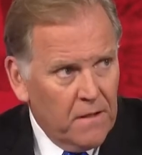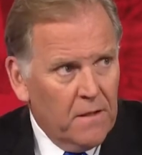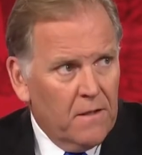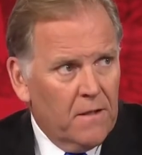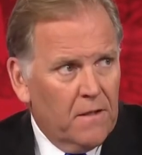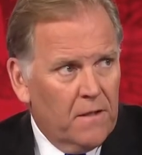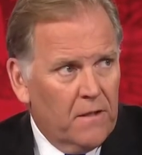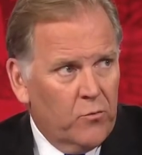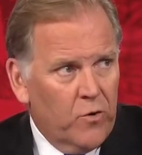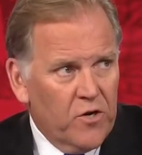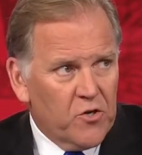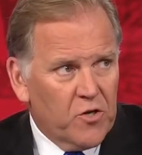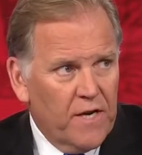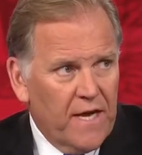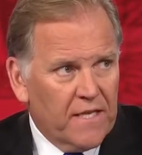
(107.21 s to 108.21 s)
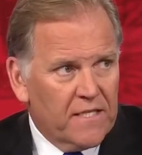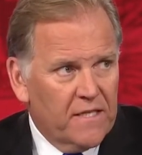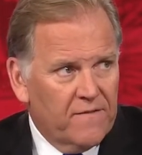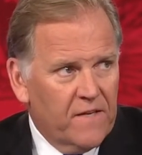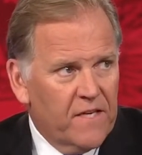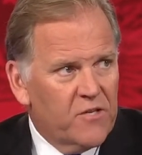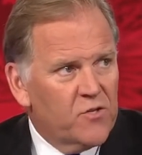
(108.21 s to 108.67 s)
Russian
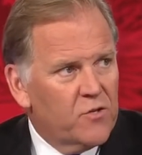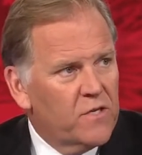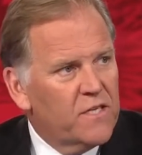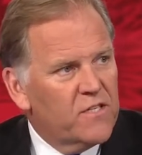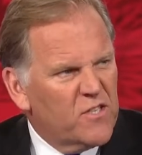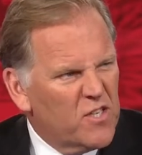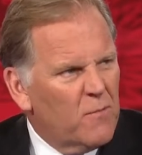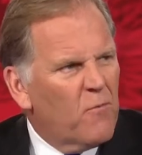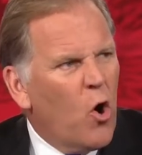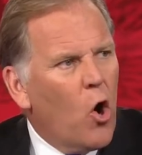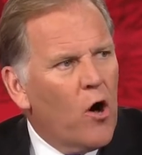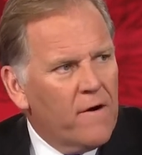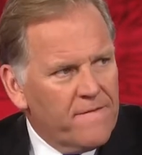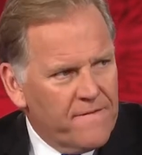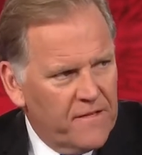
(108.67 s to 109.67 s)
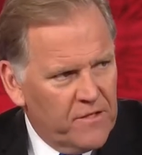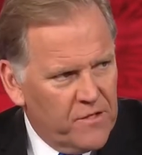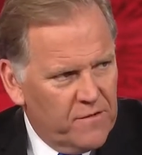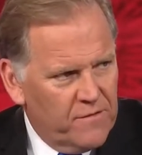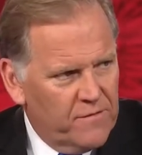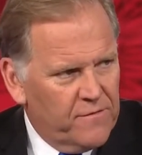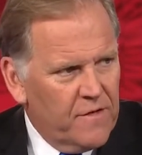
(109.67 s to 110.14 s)
activities, you need some
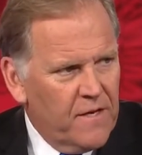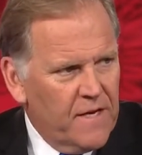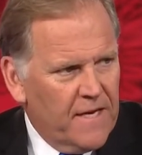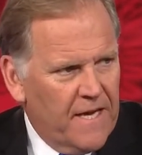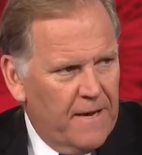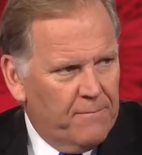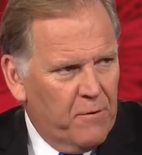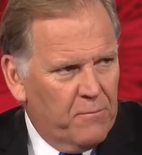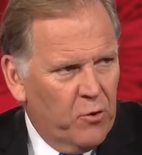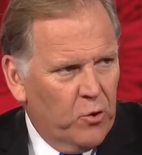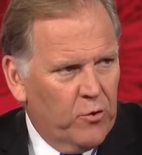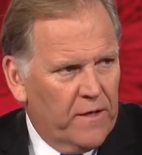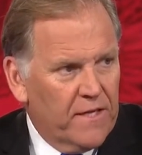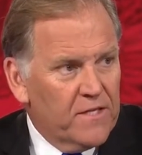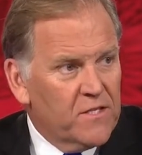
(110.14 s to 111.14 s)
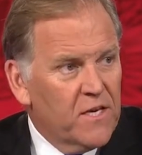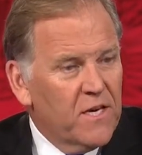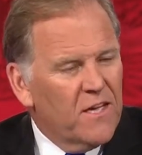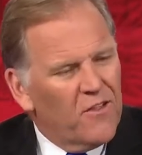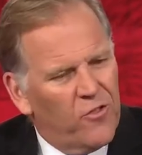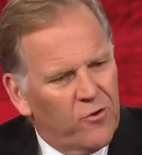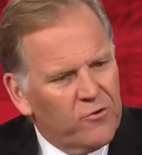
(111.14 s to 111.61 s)
offensive capabilities.
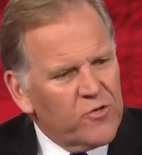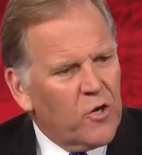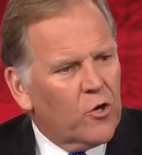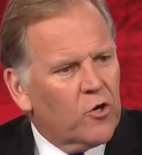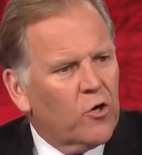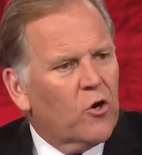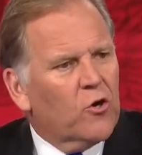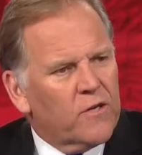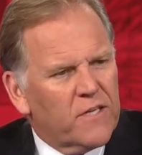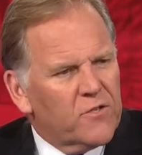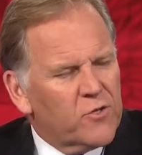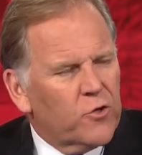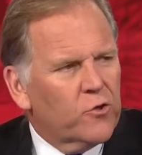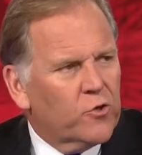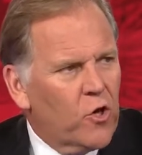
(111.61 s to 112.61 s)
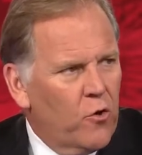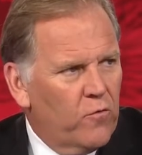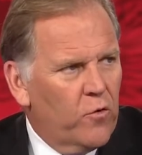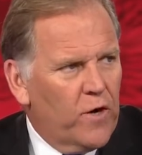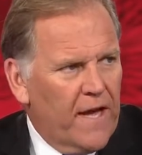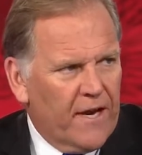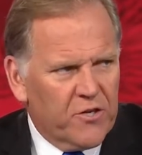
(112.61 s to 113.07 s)
Those are considered covert
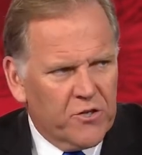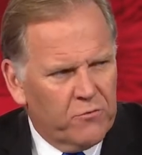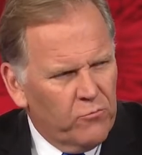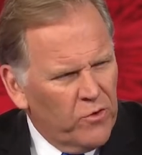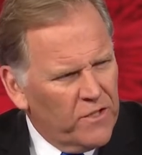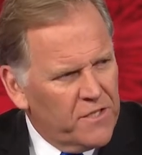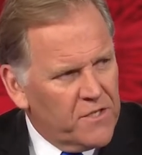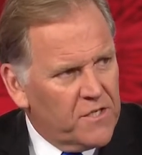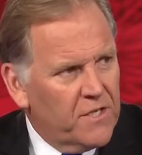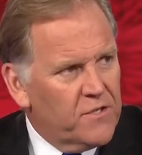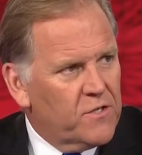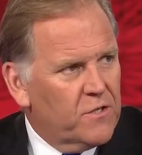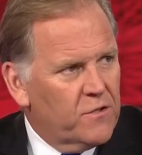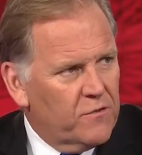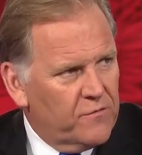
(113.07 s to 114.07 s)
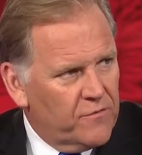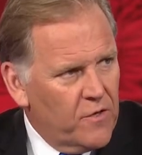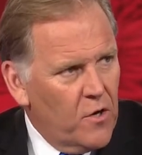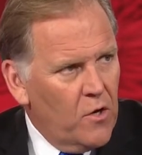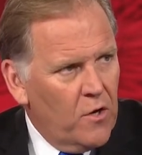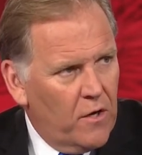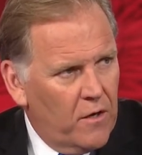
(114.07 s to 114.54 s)
action, really sensitive.
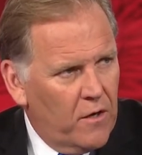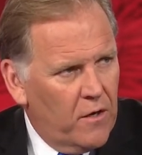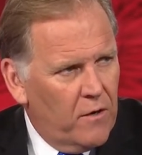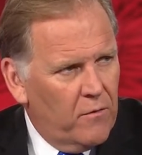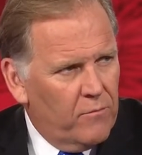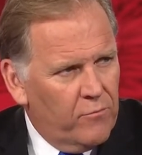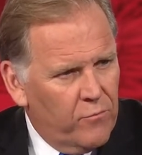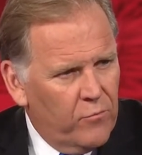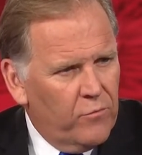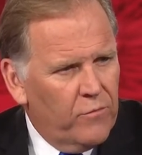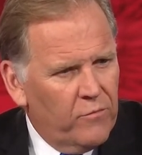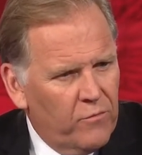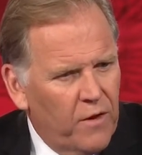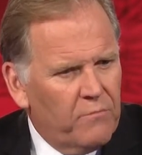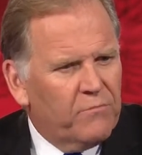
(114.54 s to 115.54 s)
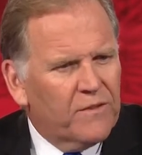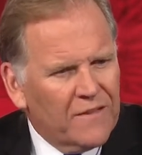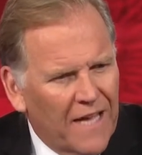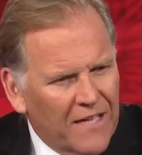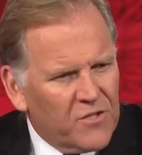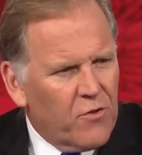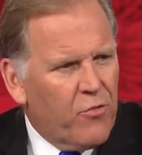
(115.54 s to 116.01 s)
Lots
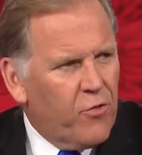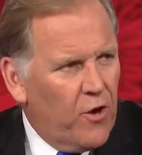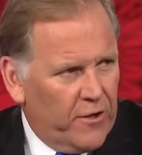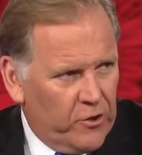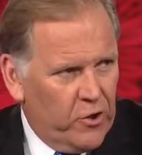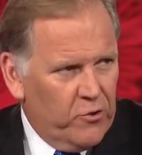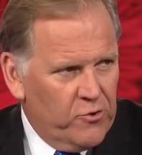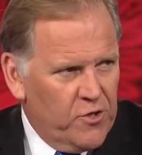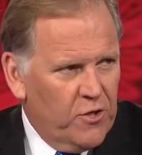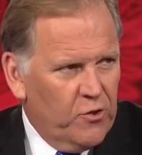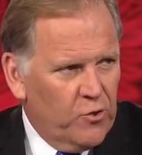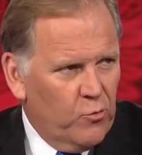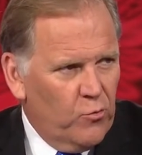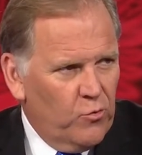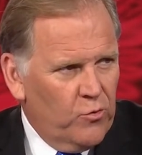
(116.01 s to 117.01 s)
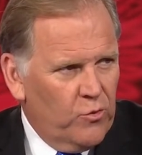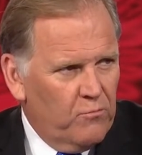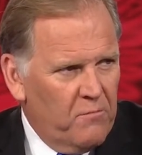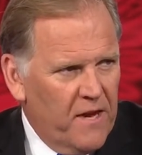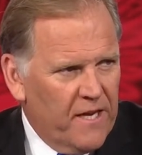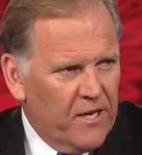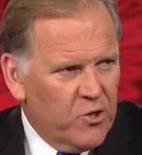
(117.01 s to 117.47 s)
of thought goes into
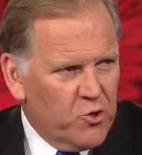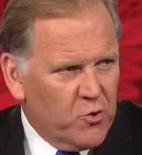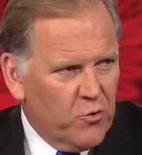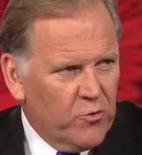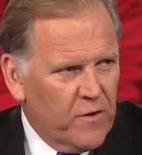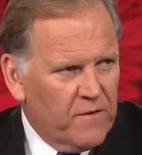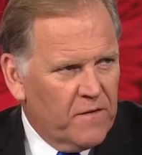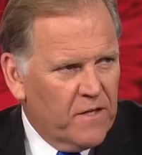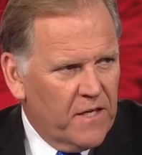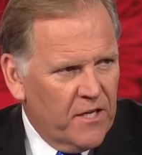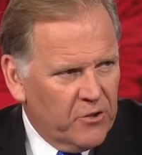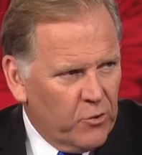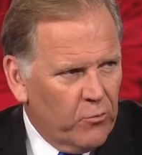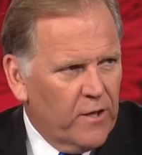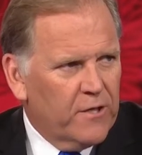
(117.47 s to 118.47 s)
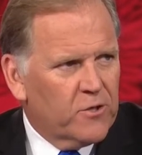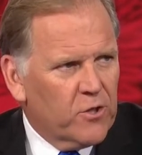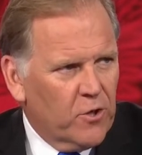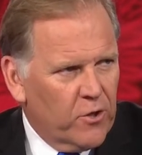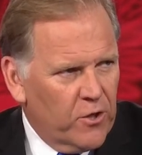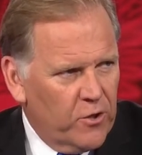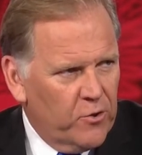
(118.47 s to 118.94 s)
making sure that you hit the right
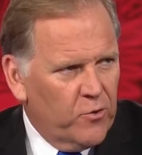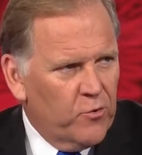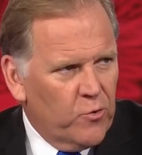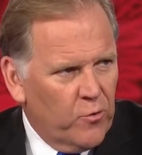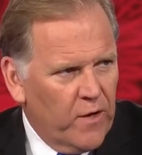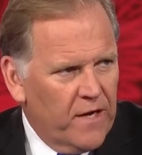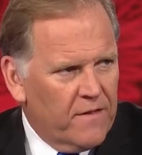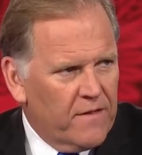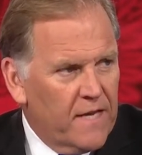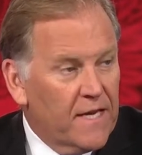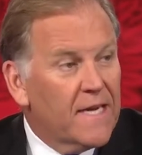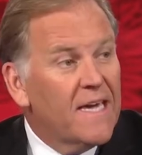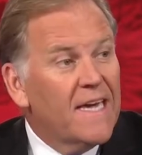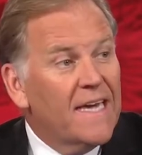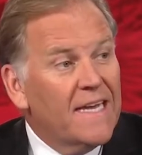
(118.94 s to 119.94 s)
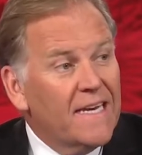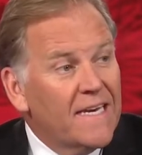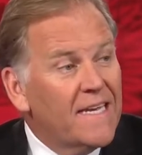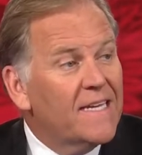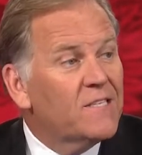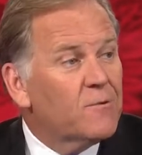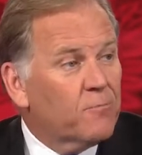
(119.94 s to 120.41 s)
target, you do the right thing. It
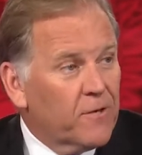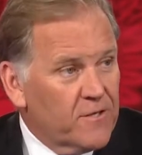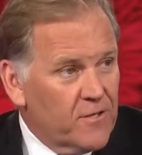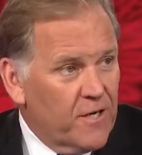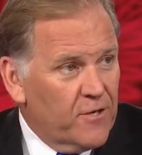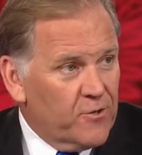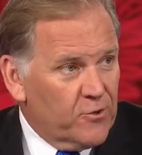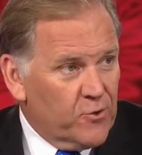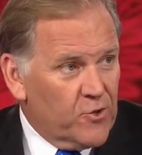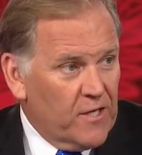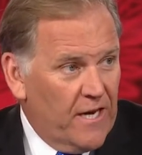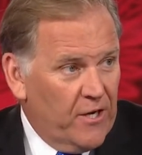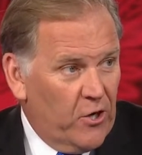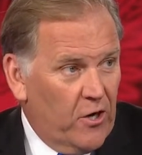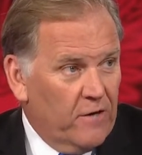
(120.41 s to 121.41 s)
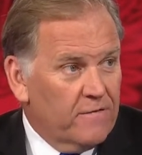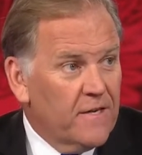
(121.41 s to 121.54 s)
needs a presidential sign-off.